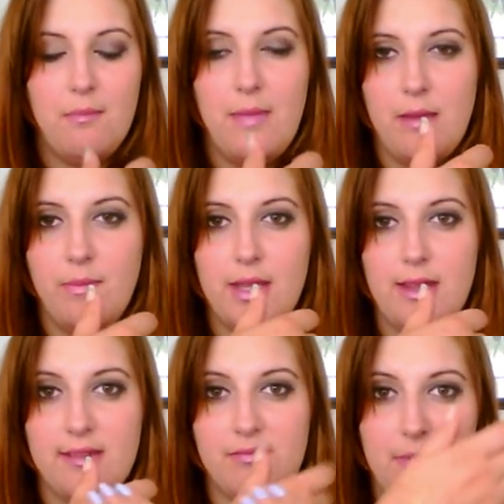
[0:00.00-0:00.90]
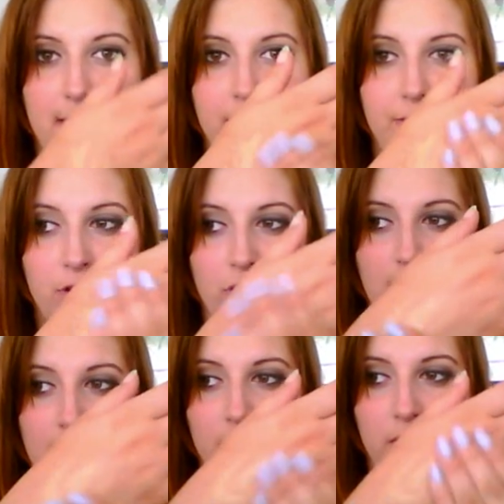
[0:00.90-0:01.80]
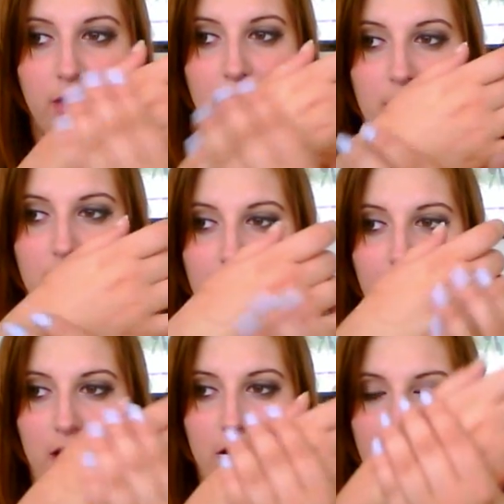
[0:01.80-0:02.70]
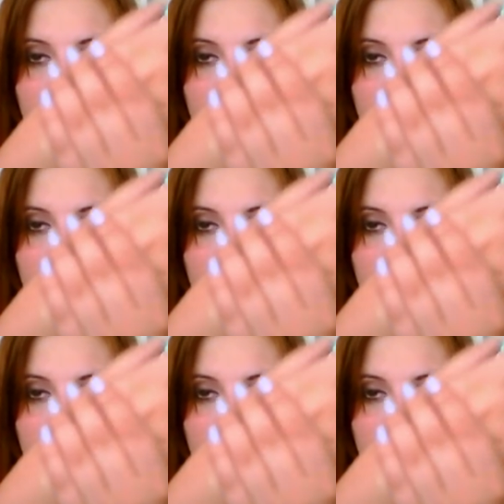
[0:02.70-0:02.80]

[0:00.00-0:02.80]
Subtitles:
Maybe that's me for not getting the right colour,